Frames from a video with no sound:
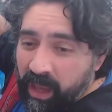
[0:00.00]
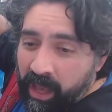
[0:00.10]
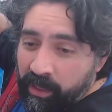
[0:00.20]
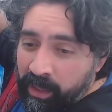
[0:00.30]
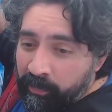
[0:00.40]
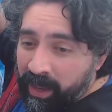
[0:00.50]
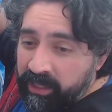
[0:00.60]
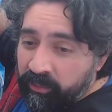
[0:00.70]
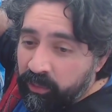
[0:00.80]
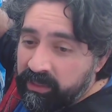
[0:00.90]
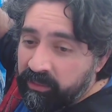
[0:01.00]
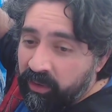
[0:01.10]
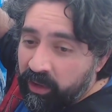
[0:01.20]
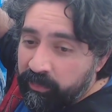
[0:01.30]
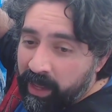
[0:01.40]
I paid
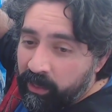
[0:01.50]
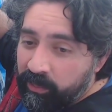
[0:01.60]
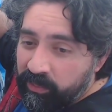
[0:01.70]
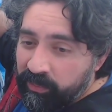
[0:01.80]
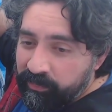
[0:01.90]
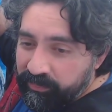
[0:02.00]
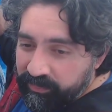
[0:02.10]
£45.